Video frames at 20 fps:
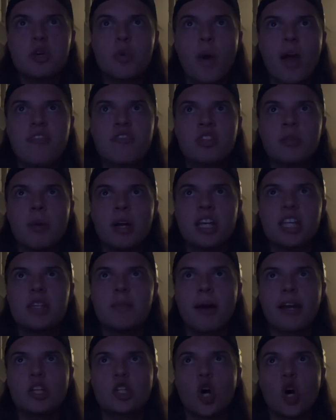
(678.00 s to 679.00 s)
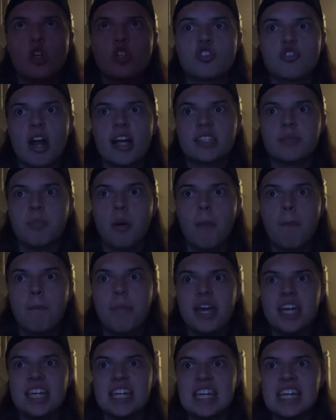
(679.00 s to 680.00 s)
away from the Money in the Bank contract, but
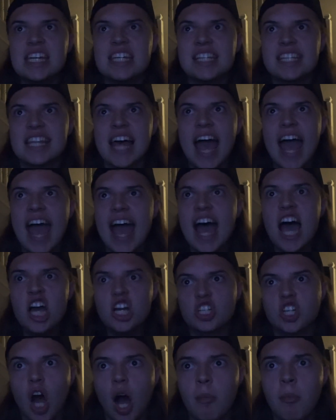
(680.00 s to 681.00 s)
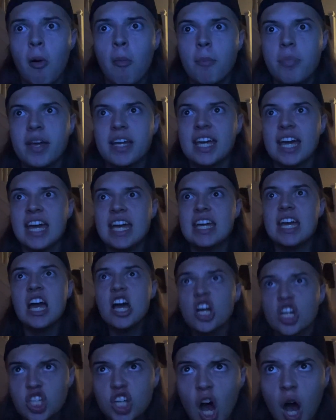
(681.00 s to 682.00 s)
Big E is there. Come on, Big E.
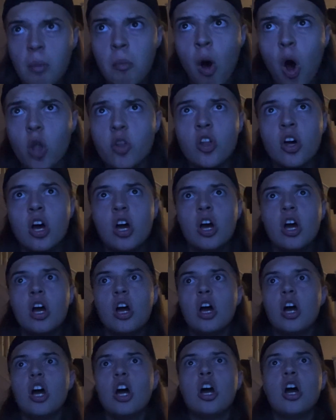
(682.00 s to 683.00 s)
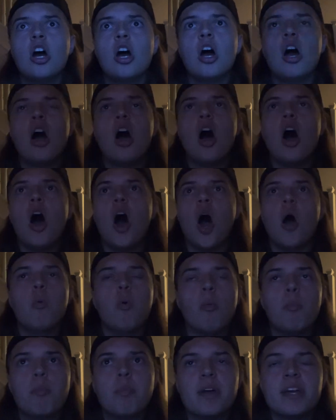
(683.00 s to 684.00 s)
Come on. I
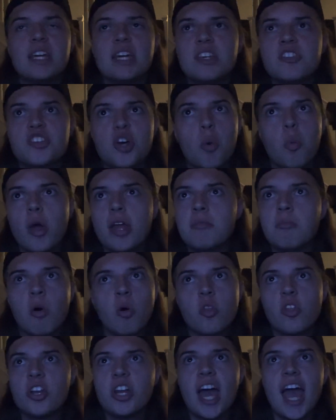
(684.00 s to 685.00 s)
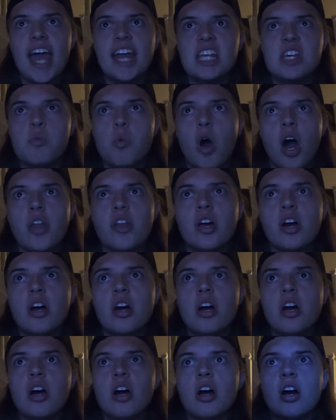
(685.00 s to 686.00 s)
want Big E to win more than anyone.
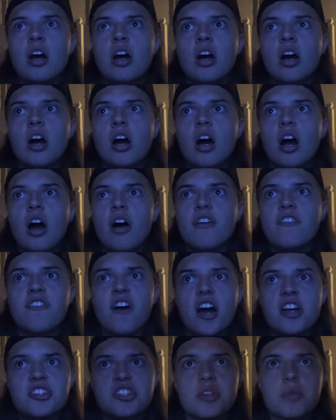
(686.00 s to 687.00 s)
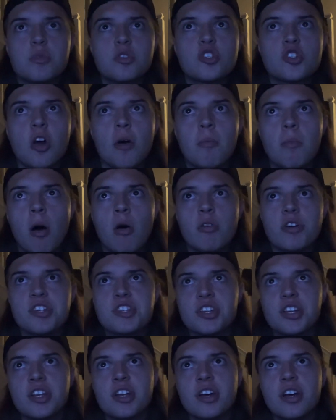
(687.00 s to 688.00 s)
First, it was John
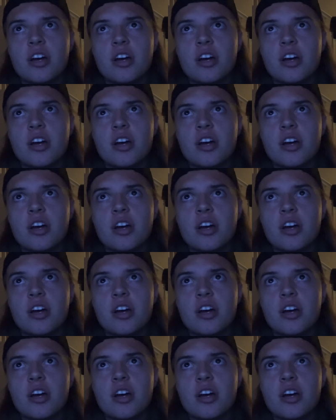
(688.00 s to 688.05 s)
Morrison.